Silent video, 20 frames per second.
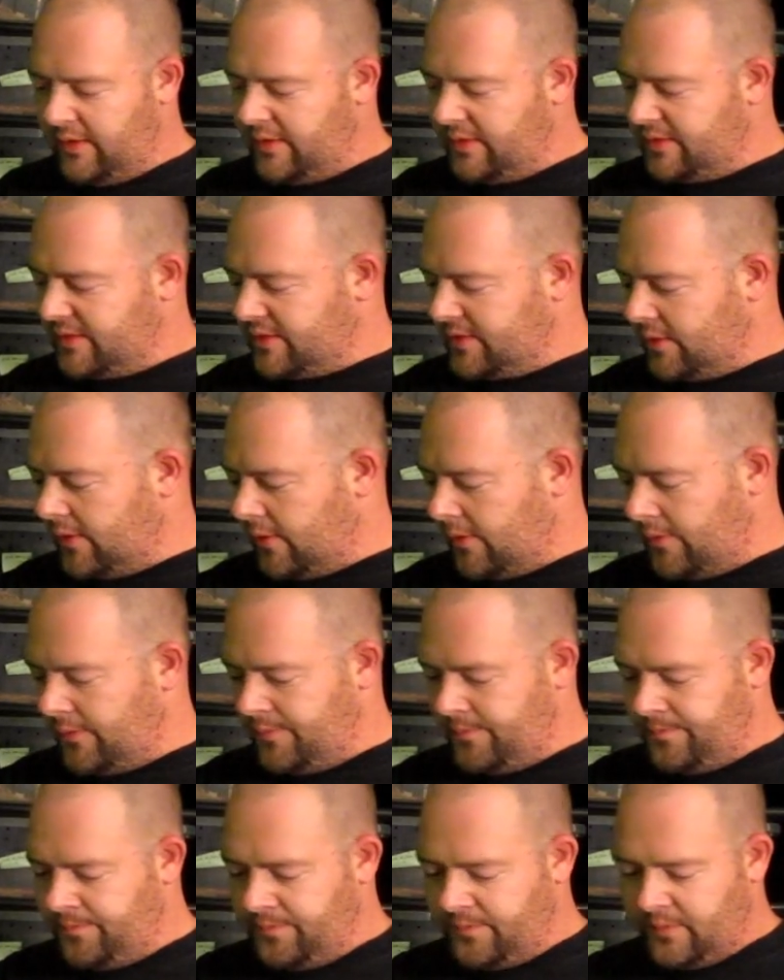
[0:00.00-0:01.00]
So,
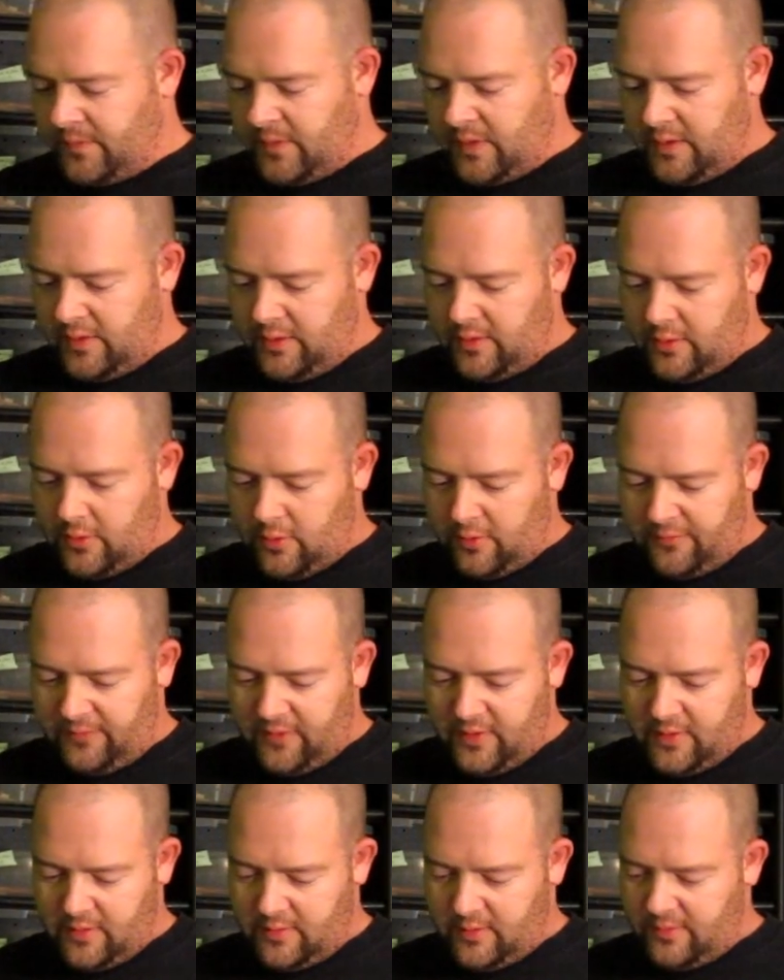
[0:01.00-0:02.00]
you know,
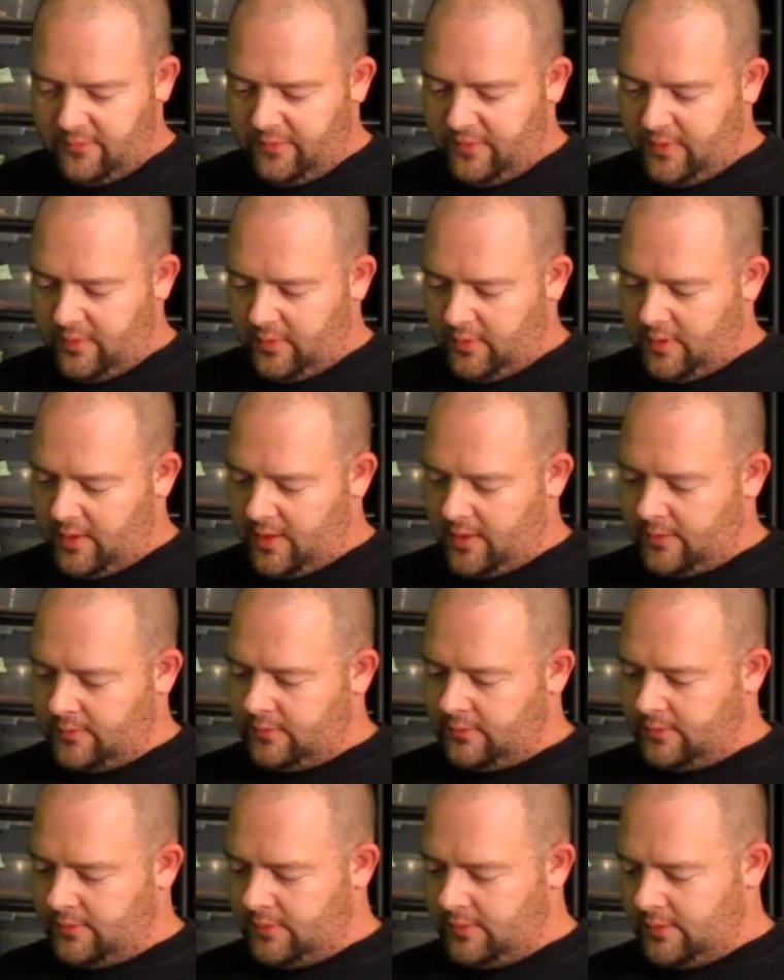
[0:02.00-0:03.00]
if you're
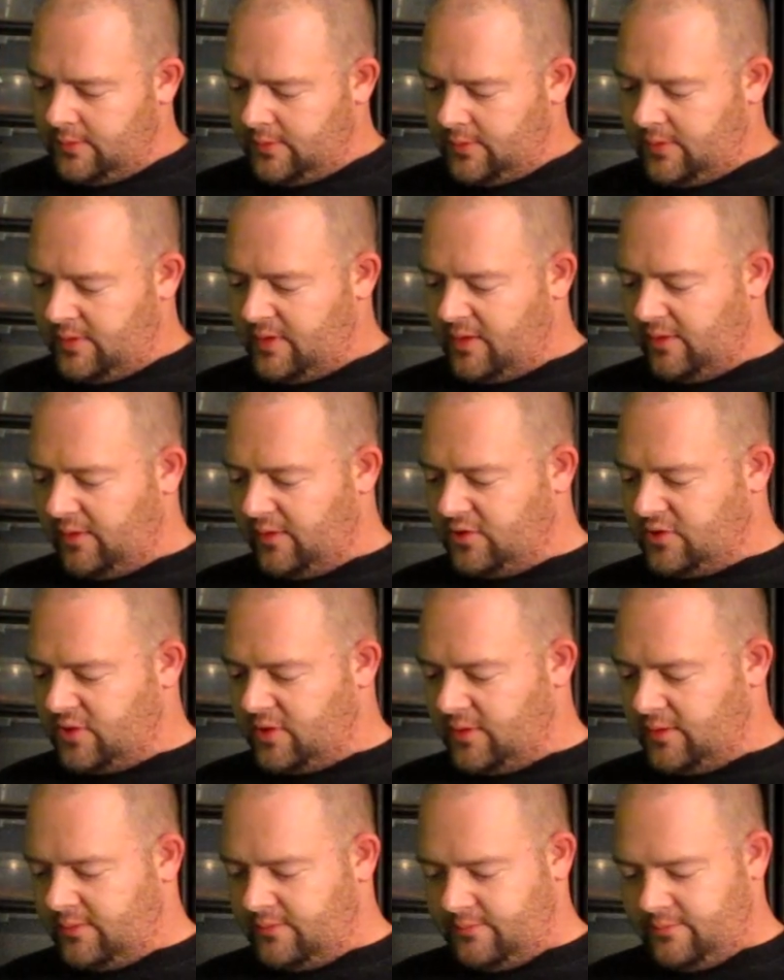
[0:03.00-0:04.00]

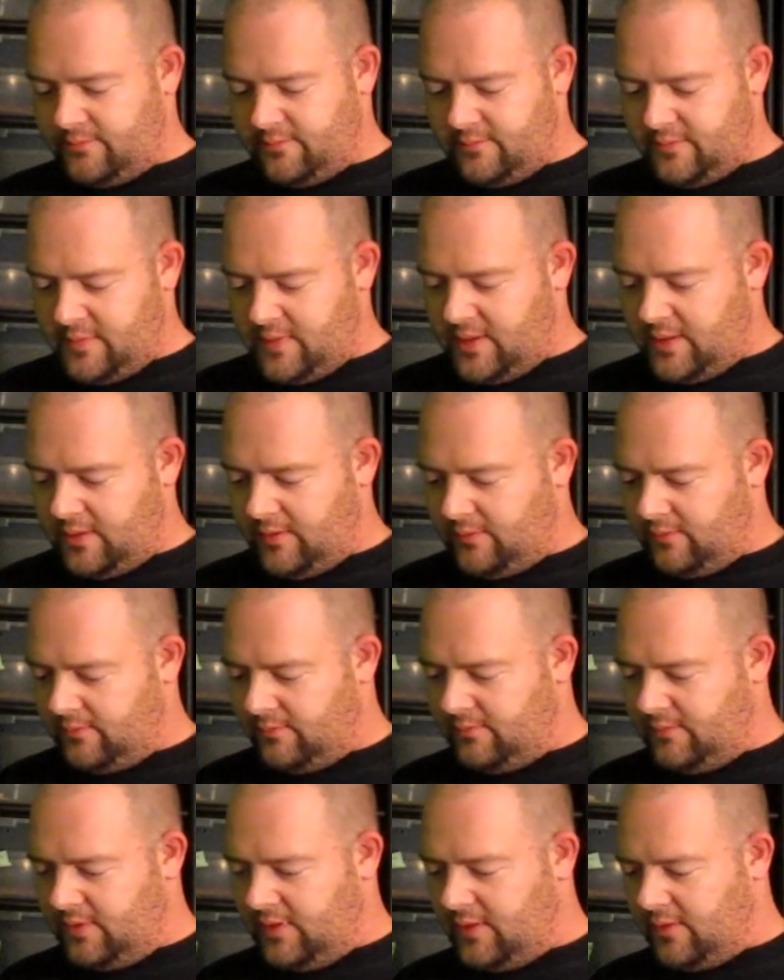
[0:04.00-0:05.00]
diligent, and
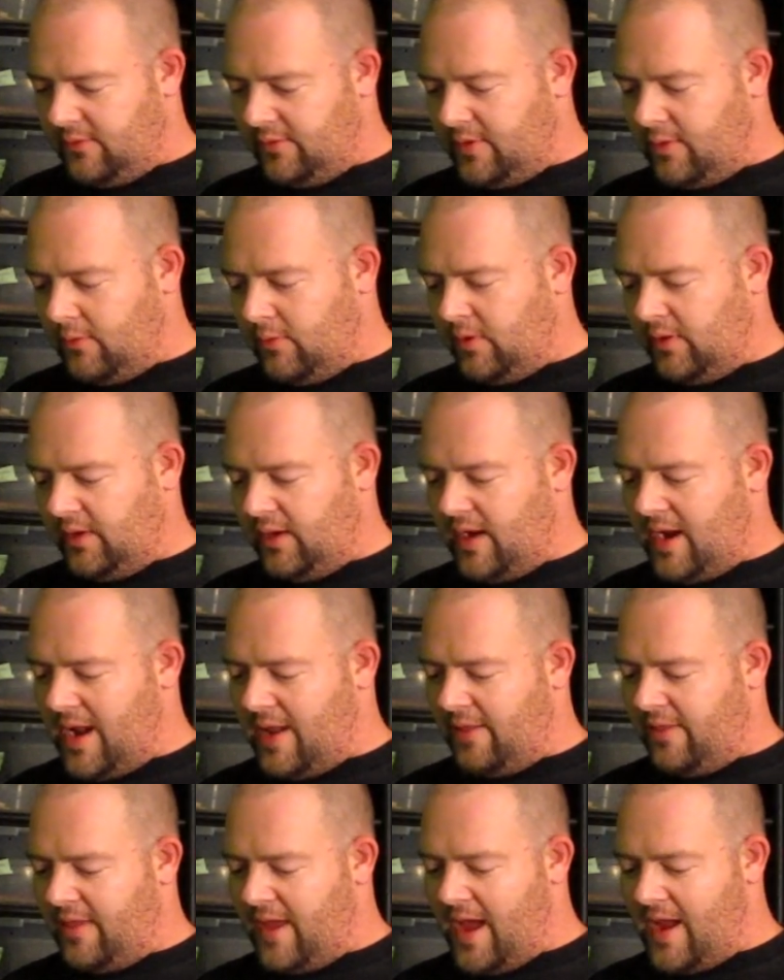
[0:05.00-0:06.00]
you know, they're really
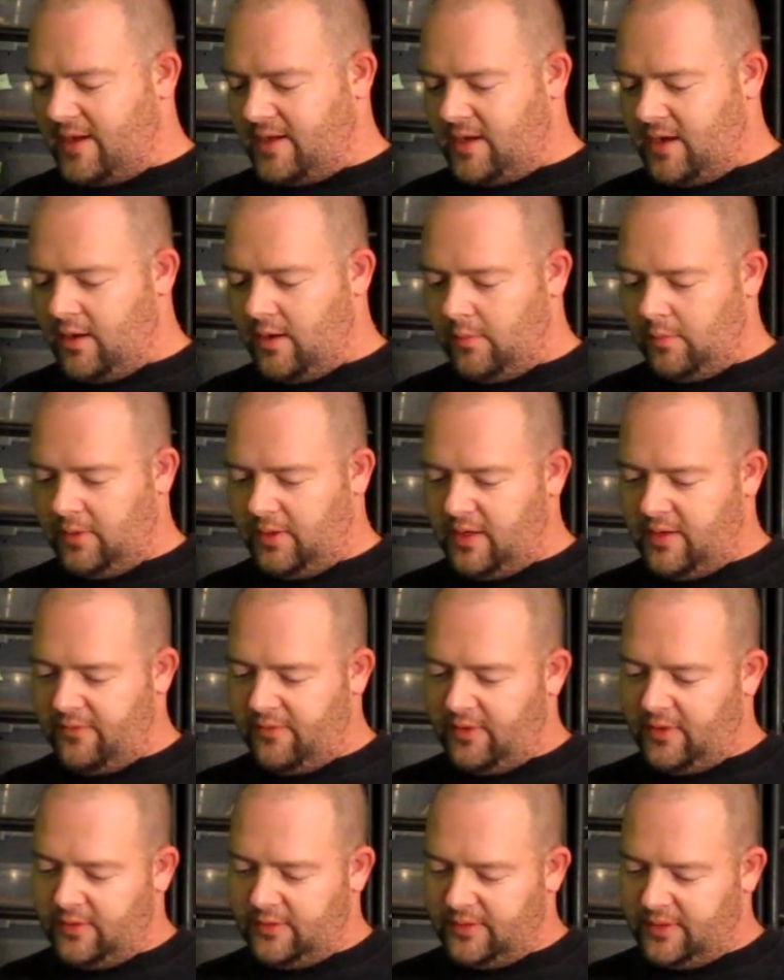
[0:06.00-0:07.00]
not that terribly
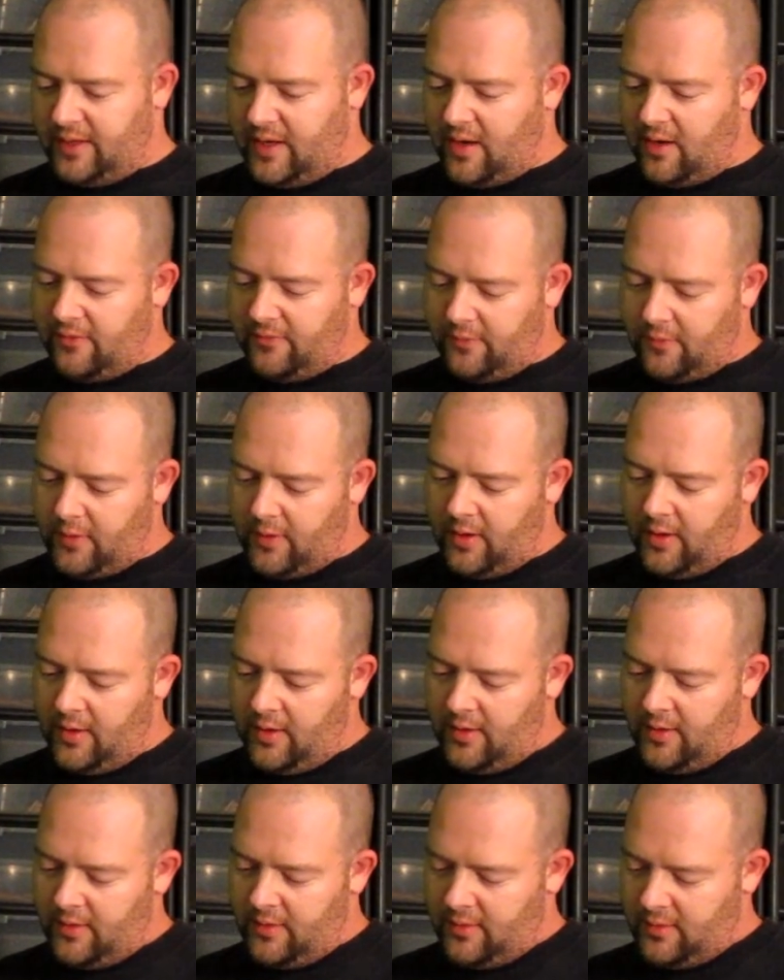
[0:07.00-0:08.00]
difficult to care for,
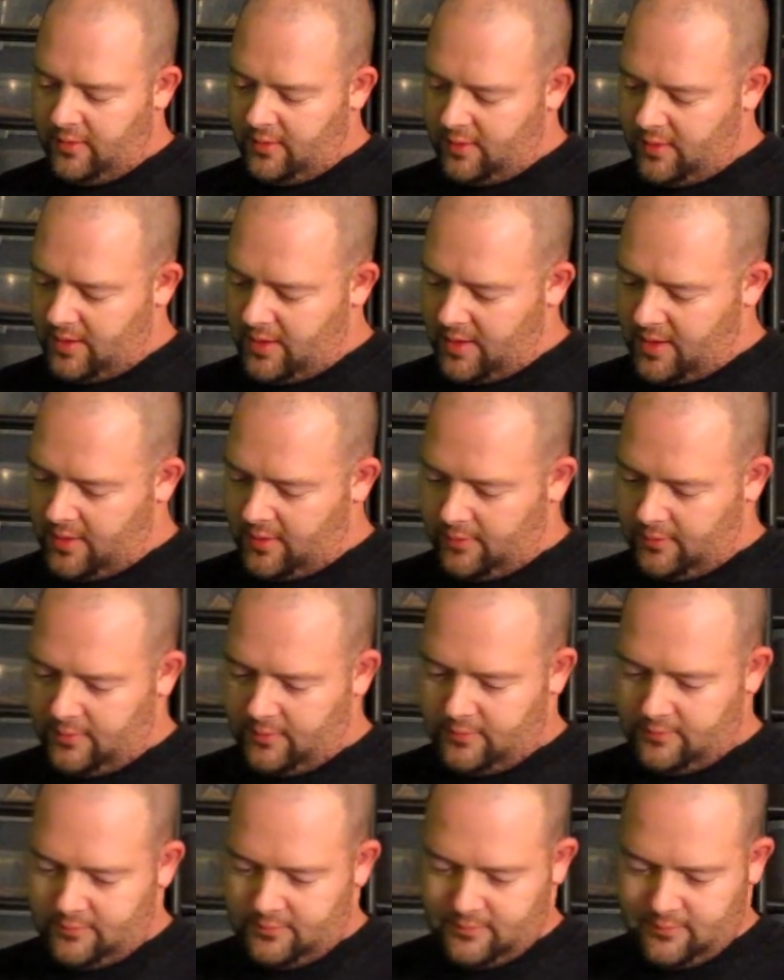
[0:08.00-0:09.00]
and
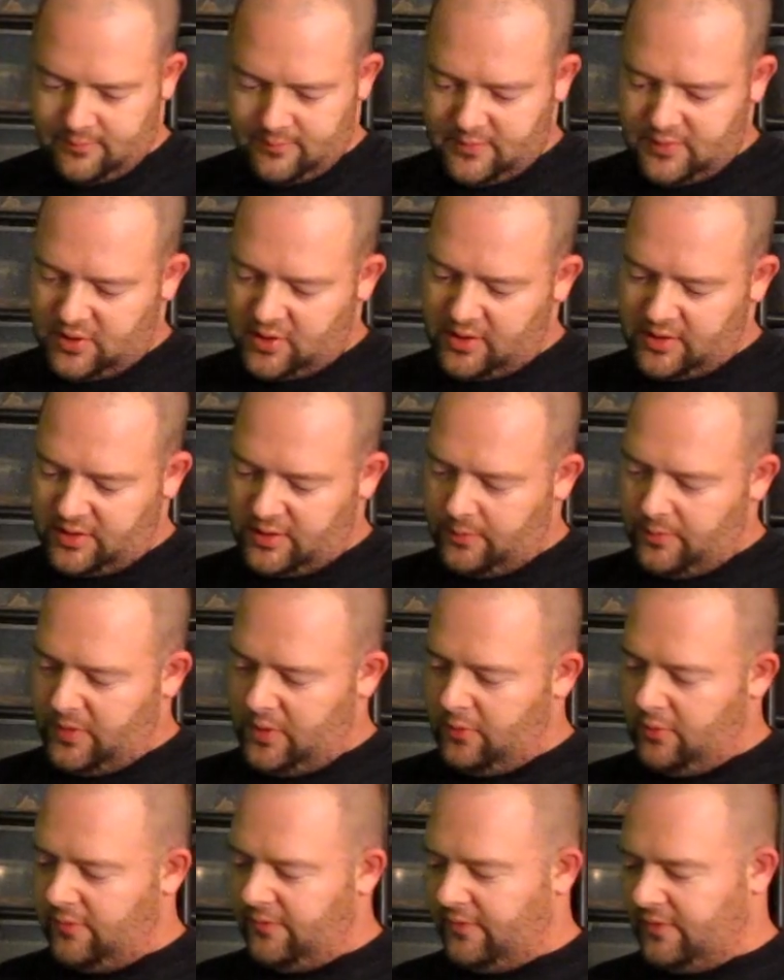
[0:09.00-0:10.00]
just a
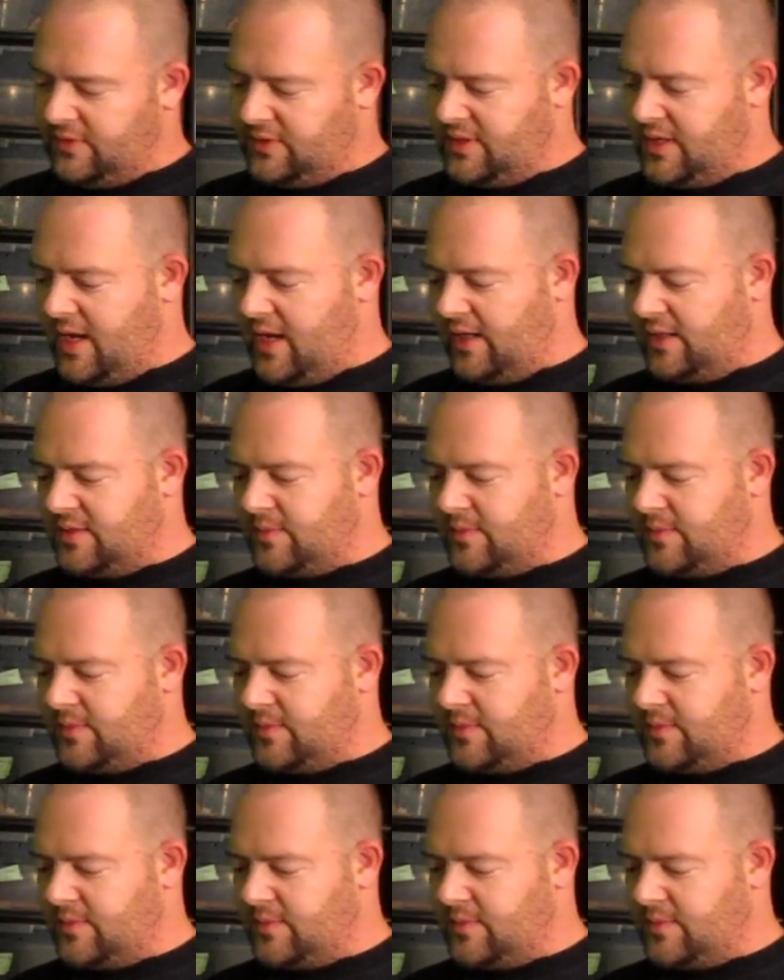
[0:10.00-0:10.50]
beautiful snake.